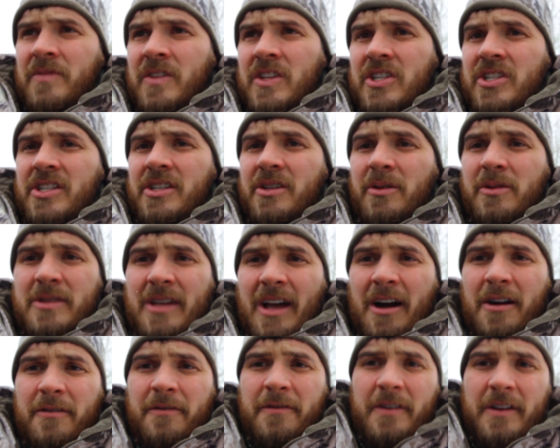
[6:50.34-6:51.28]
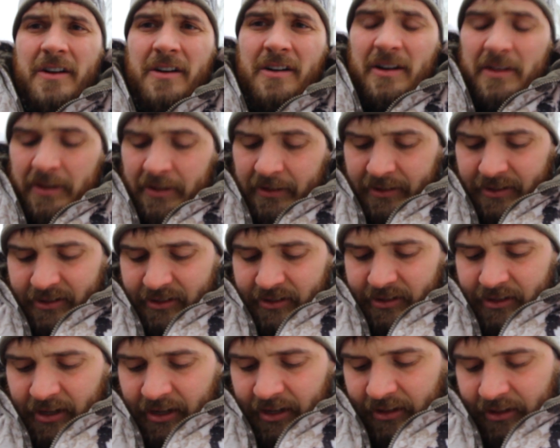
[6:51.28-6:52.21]
Shields Outfitter. I think
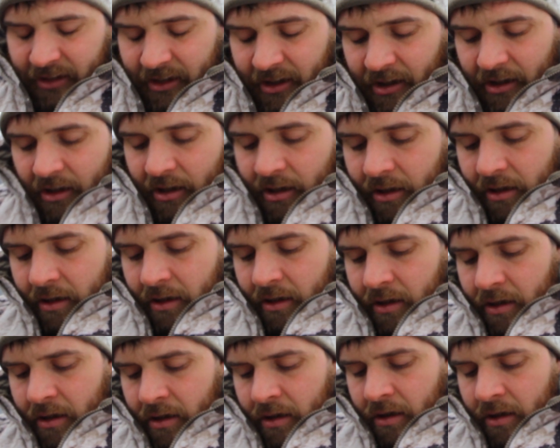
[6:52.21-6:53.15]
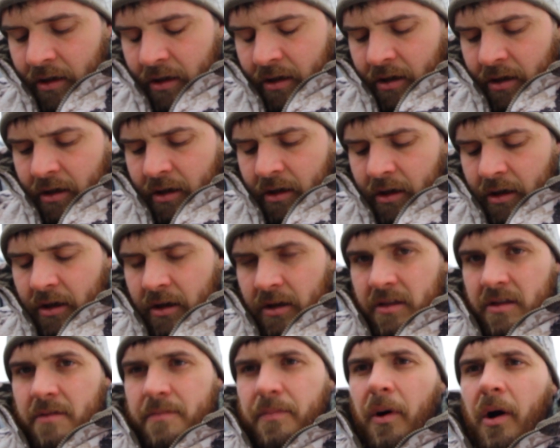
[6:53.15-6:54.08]
this is like their
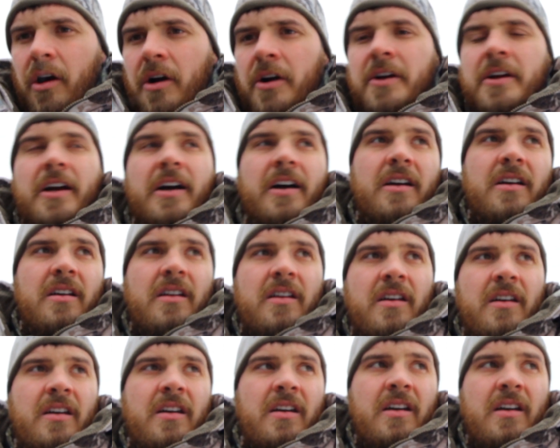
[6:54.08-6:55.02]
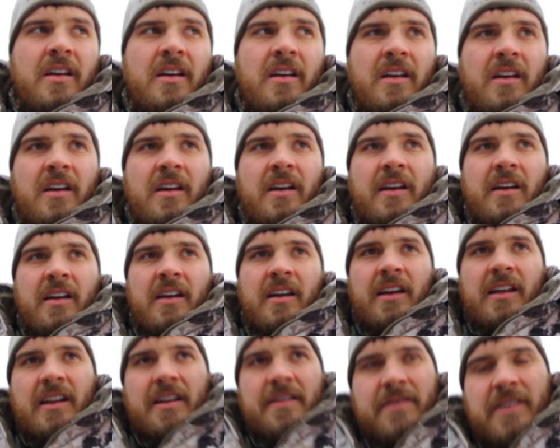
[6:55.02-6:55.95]
parka,
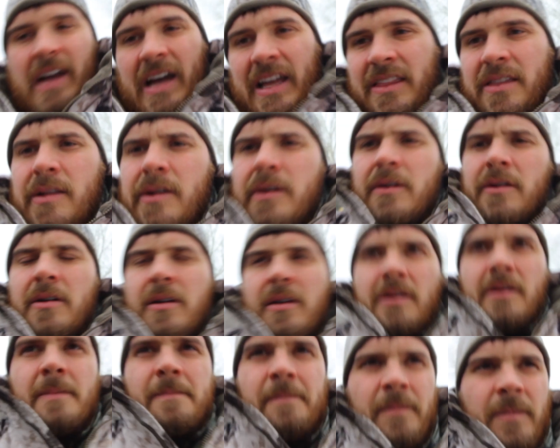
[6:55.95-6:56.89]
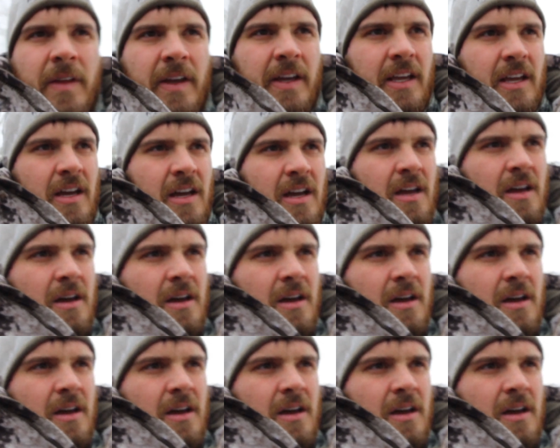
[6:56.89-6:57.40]
and I've got their like